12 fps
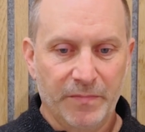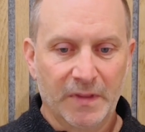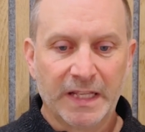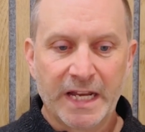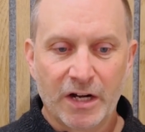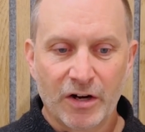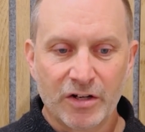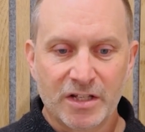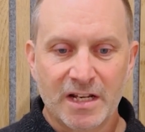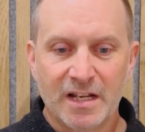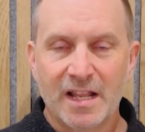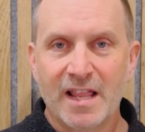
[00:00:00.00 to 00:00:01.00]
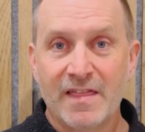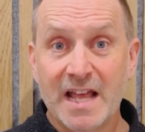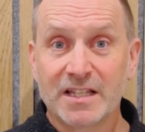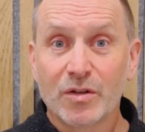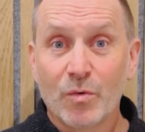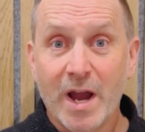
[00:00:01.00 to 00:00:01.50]
leaders, and
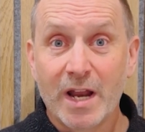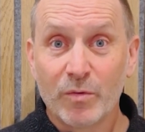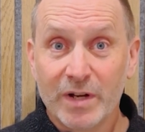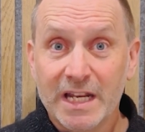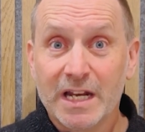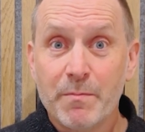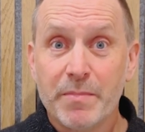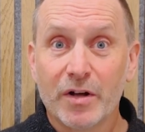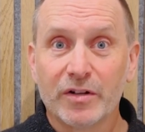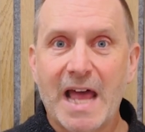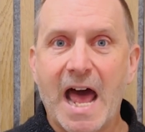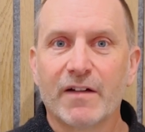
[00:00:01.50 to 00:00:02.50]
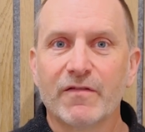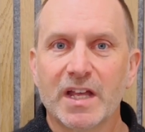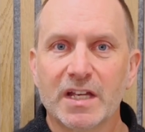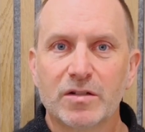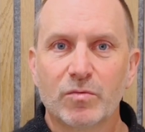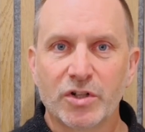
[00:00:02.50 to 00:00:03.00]
that's the way we need to build out of
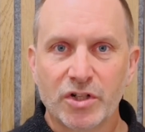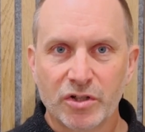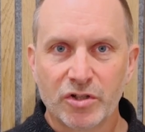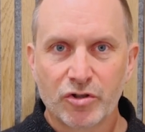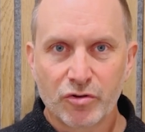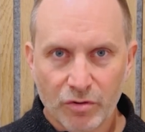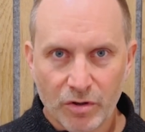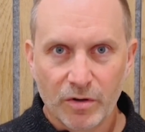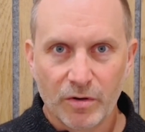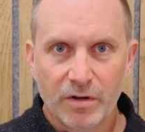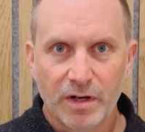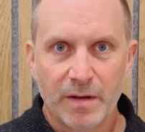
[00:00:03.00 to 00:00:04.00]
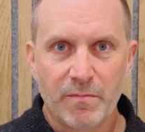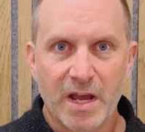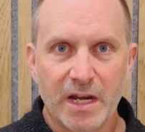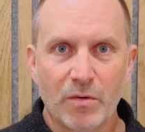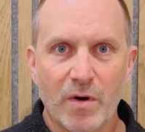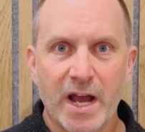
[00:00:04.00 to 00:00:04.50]
this, which is true in
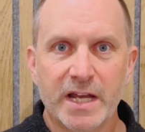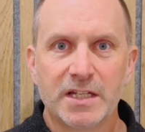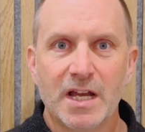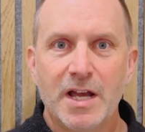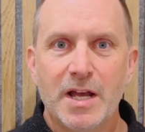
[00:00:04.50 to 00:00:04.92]
many ways.